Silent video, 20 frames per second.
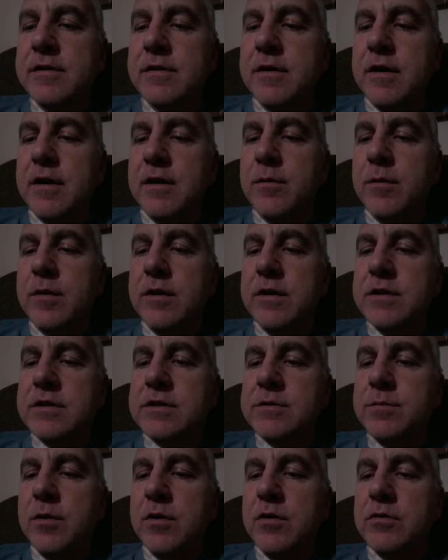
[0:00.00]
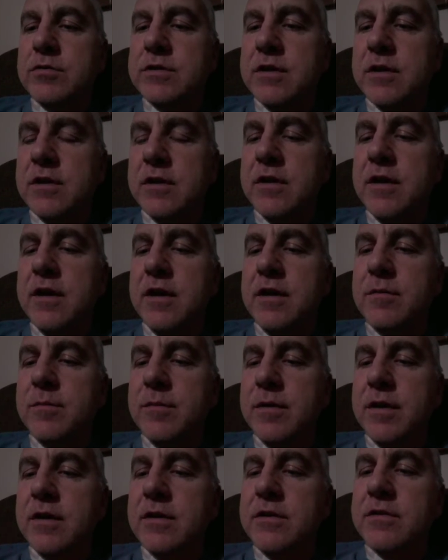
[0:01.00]
I was most of the night,
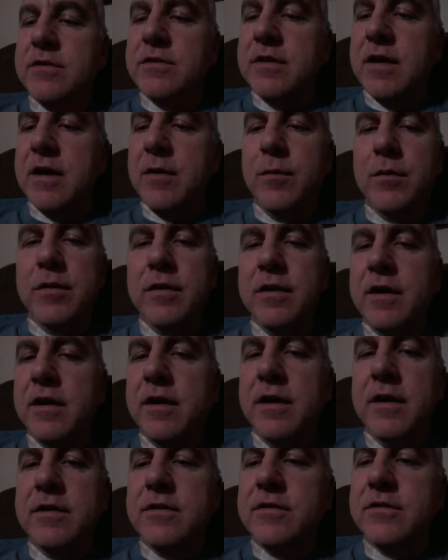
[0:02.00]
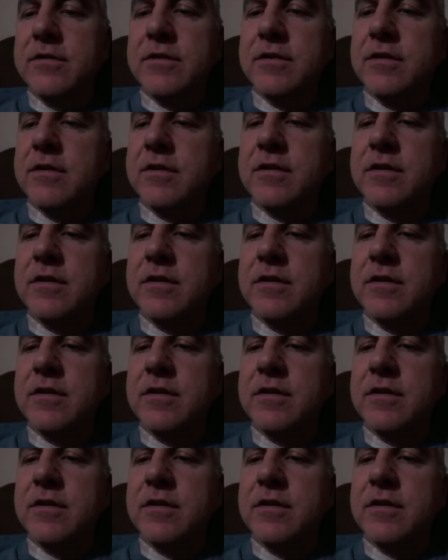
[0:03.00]
but that one night I just